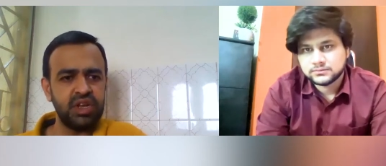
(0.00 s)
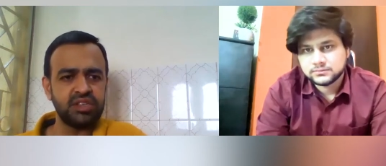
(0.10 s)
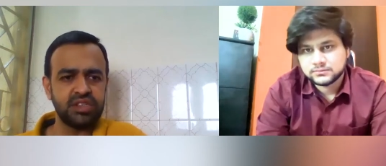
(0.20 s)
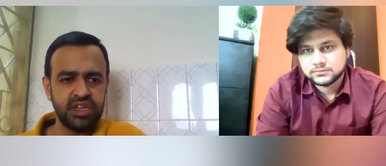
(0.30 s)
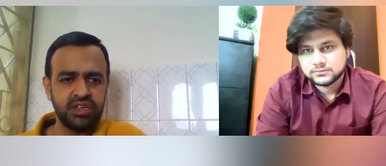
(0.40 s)

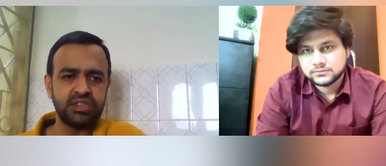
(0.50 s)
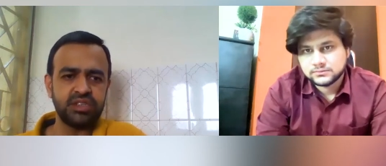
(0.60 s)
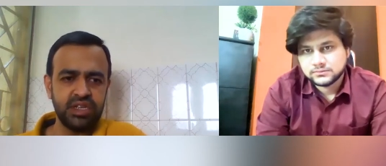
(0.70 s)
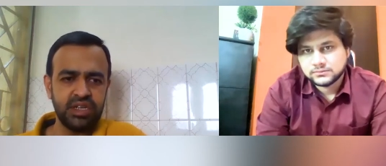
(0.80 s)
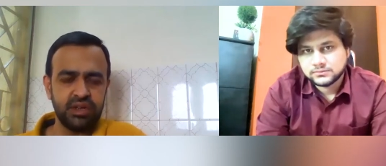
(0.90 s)
Speaker 1: as the
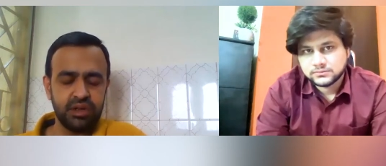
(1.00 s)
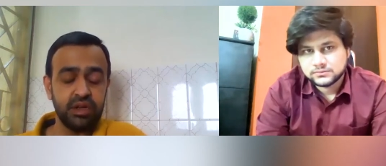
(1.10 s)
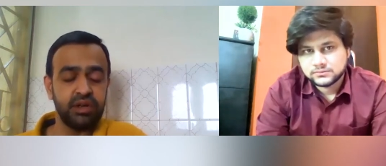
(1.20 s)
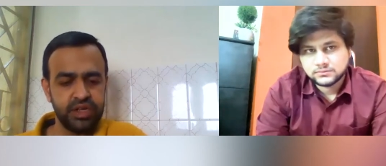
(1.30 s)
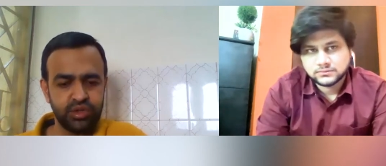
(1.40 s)
industry,
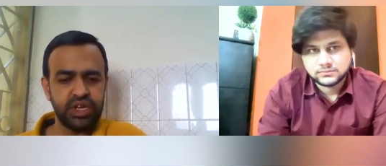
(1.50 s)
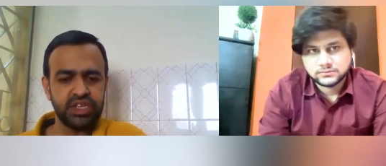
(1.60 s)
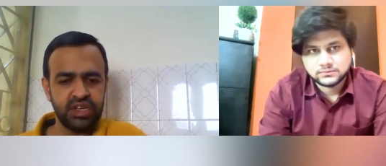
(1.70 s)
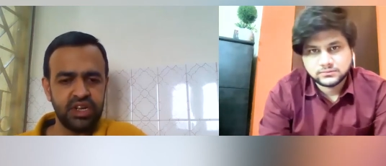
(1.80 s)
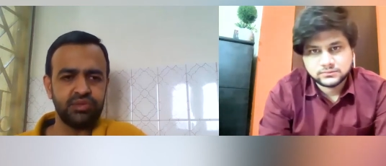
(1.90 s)

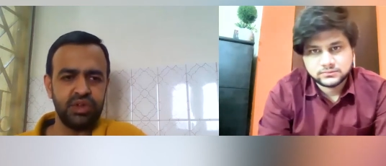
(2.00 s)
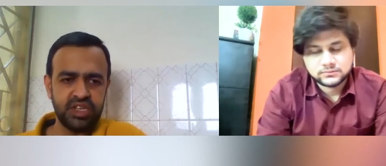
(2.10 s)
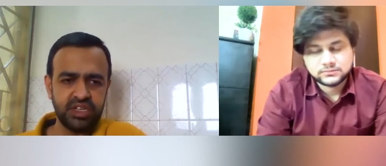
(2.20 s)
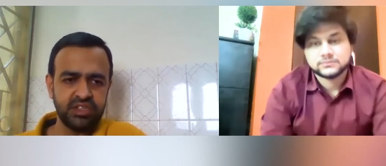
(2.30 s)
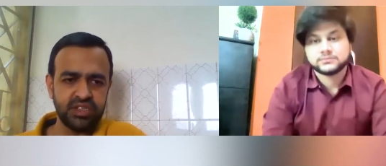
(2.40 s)
education as well as
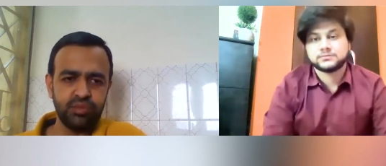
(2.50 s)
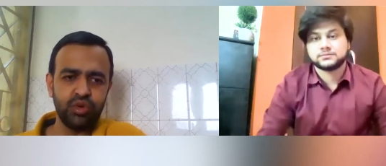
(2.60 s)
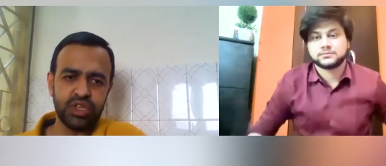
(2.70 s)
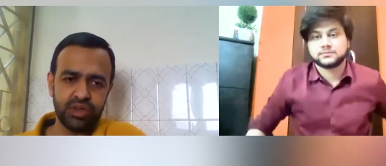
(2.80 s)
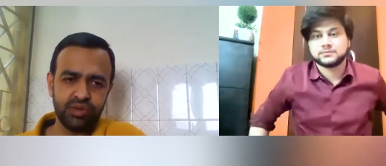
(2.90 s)
industry,
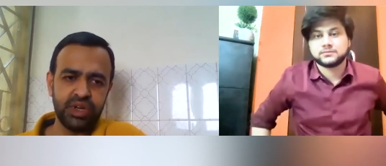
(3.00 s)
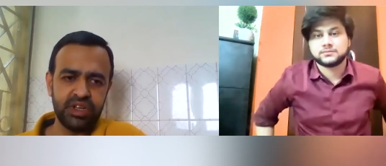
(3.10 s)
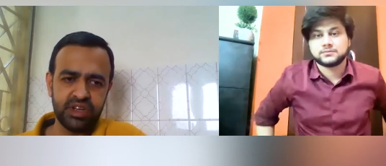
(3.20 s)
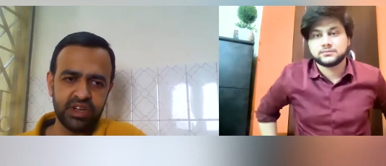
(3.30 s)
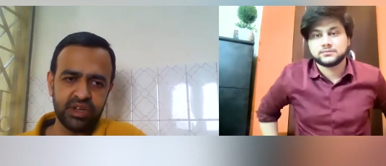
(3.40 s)
both have to
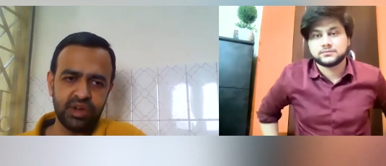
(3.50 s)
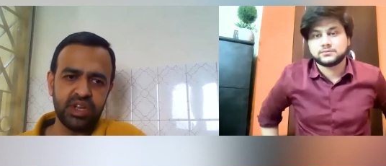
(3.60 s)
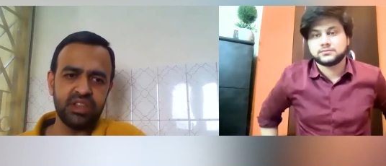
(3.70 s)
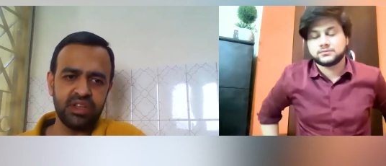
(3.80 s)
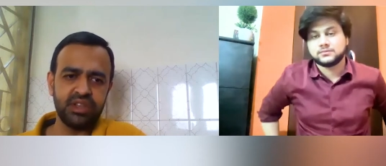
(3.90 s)
integrate. Only
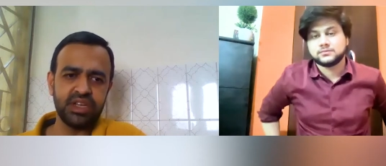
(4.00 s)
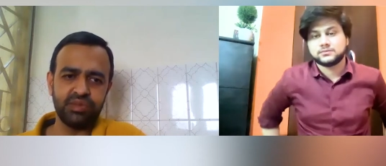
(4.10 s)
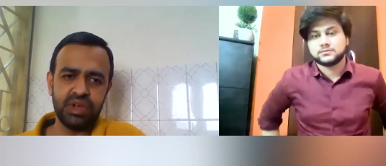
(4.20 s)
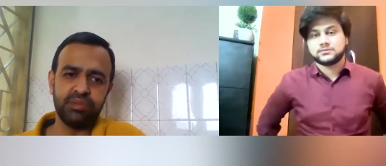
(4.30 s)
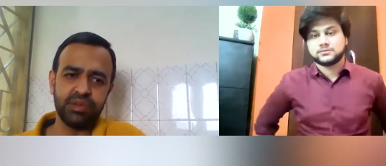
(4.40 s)
then things
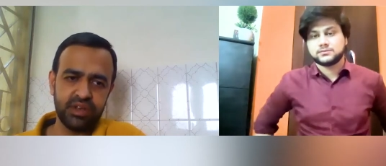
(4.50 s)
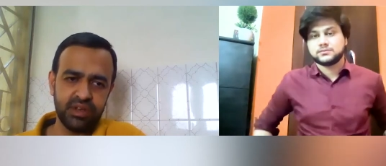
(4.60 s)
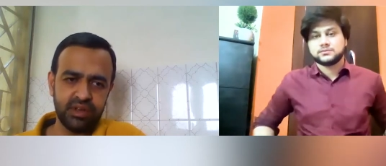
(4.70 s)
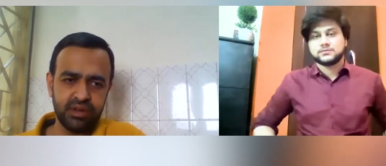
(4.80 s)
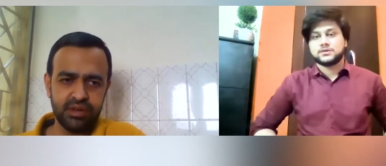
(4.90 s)
will happen.
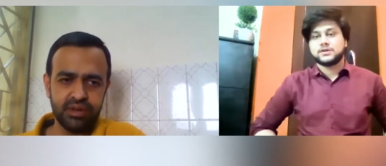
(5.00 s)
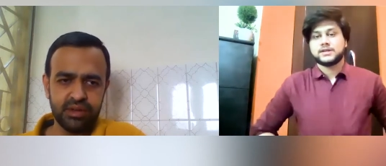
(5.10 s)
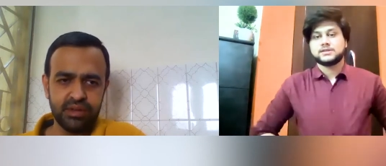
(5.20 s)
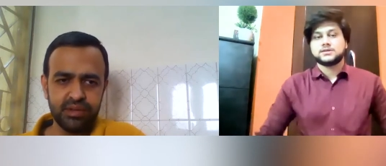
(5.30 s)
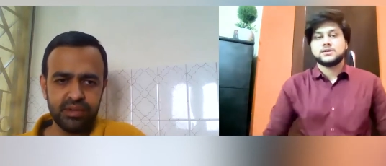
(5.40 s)

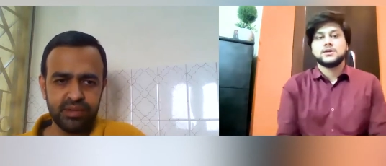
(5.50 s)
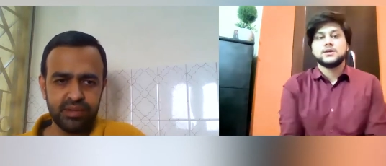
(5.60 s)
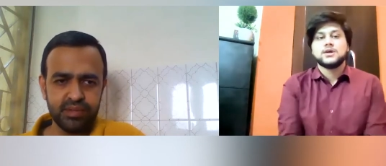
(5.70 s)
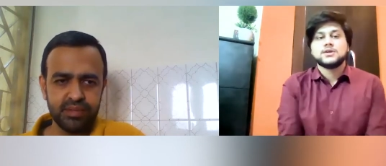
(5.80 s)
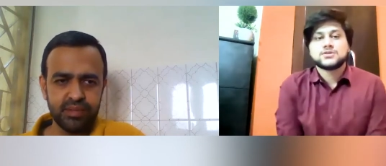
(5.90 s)
Right.
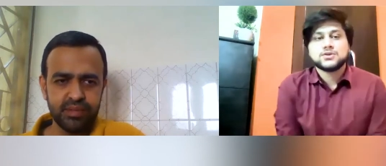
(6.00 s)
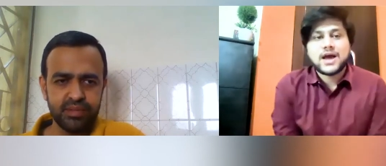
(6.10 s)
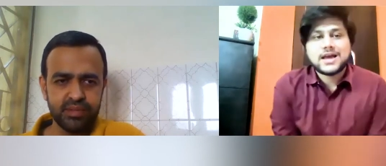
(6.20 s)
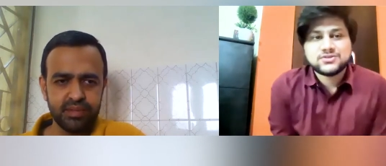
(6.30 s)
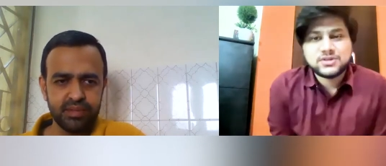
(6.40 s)
Speaker 2: So
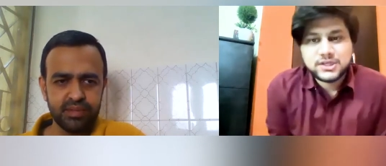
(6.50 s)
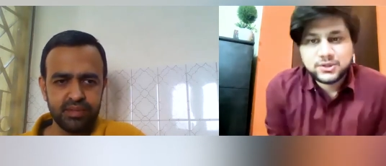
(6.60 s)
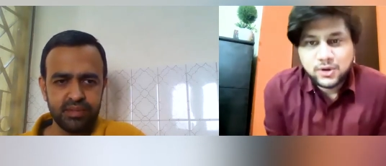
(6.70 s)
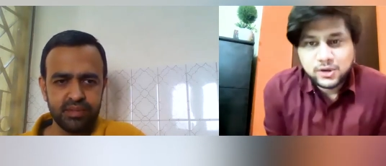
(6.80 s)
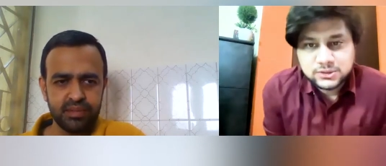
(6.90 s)
actually,
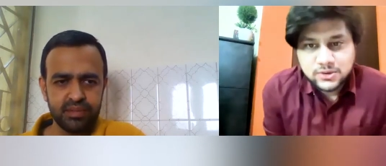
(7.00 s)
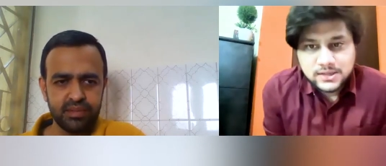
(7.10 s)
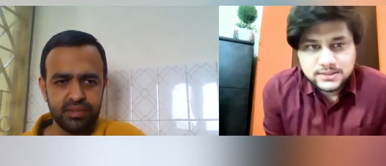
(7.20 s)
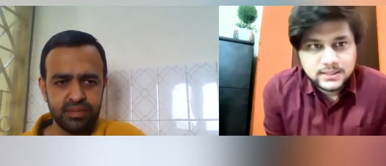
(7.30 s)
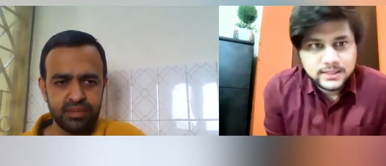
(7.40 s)
you also
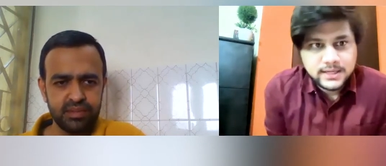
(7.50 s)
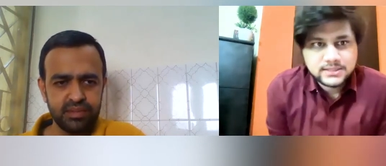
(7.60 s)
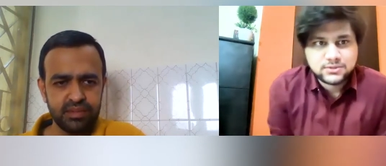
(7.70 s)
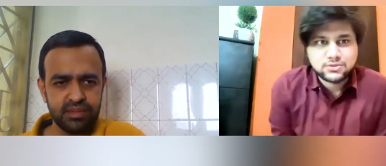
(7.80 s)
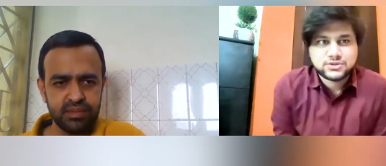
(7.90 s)
answered the
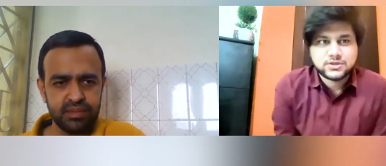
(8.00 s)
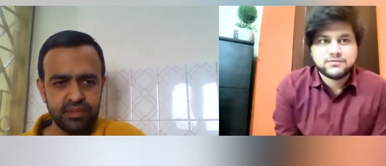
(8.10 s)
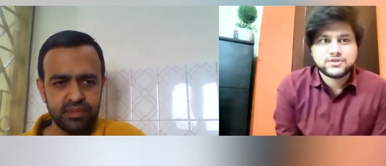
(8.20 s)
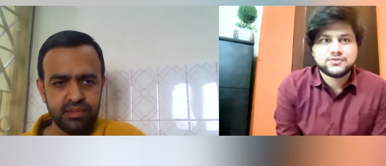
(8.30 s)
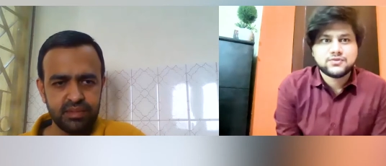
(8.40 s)
next
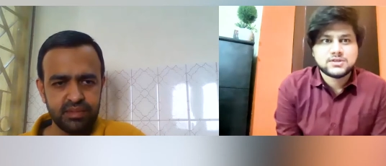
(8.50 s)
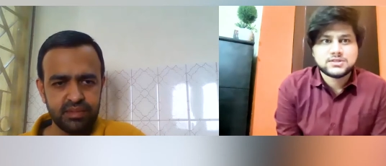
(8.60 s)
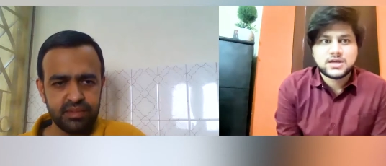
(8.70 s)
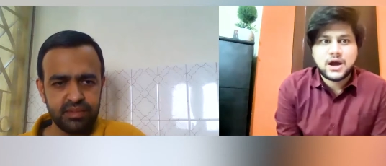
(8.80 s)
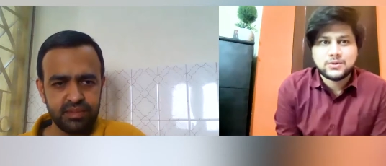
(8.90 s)
question, which
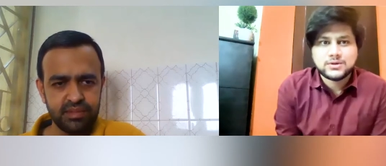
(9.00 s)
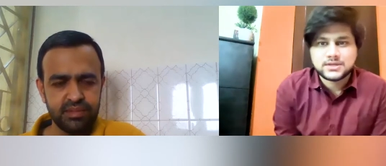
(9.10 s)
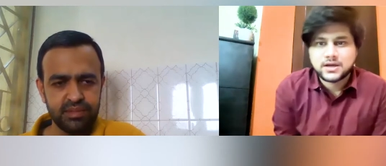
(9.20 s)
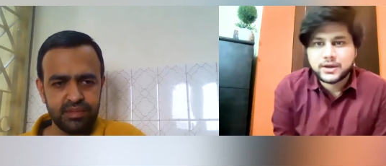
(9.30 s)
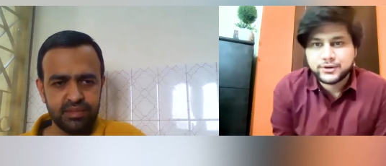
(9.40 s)
was how does
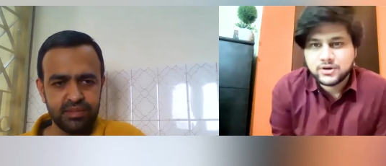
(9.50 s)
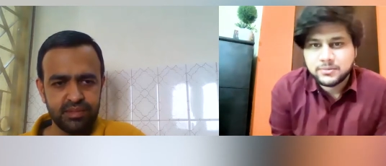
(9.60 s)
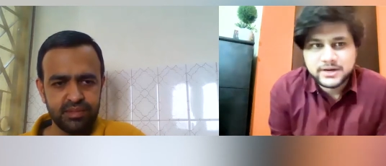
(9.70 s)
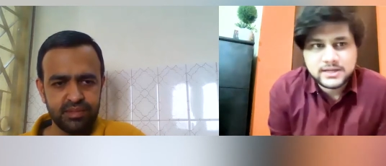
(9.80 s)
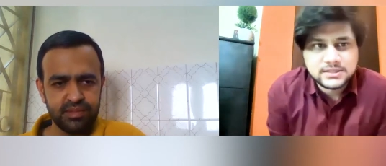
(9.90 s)
the
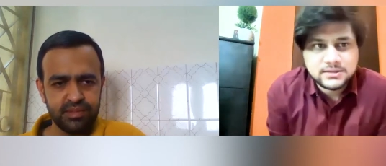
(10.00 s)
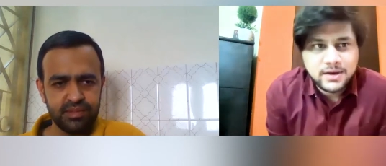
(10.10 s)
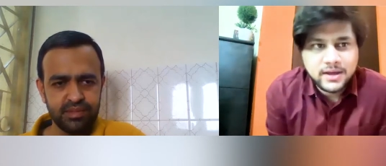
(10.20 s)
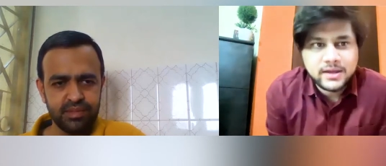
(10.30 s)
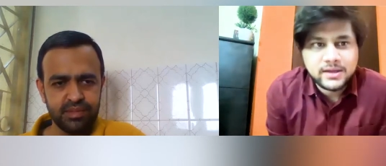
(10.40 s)
curriculum at
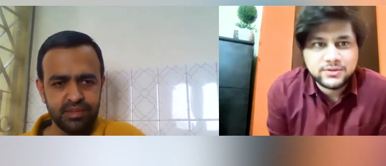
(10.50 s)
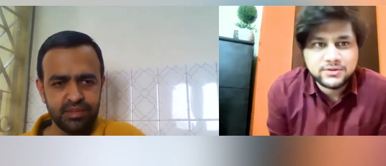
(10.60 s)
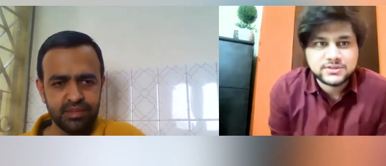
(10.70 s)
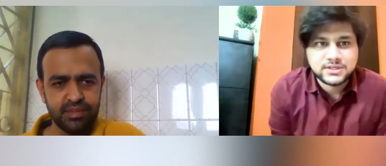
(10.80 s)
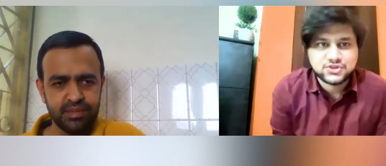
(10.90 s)
SMI
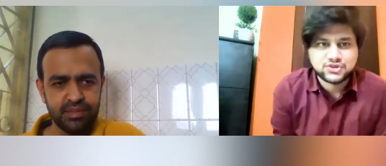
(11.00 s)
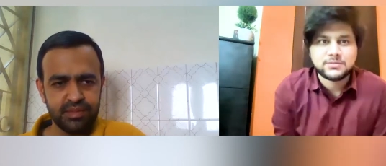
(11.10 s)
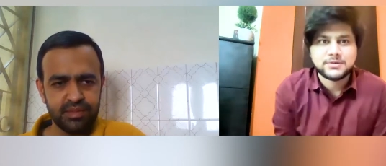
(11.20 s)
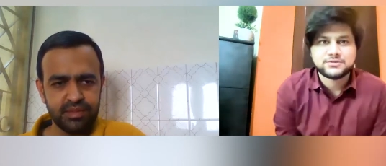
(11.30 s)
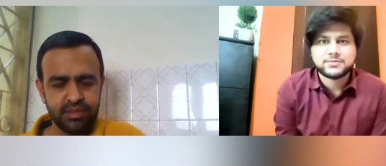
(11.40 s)
University ensure
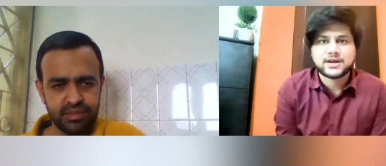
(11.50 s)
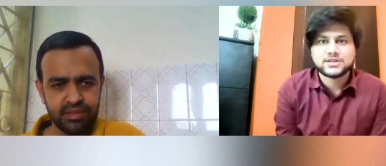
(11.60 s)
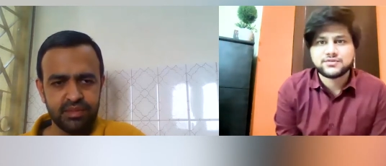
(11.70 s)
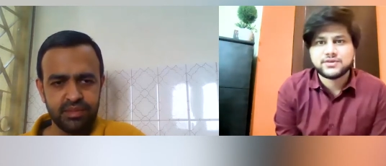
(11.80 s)
the best practice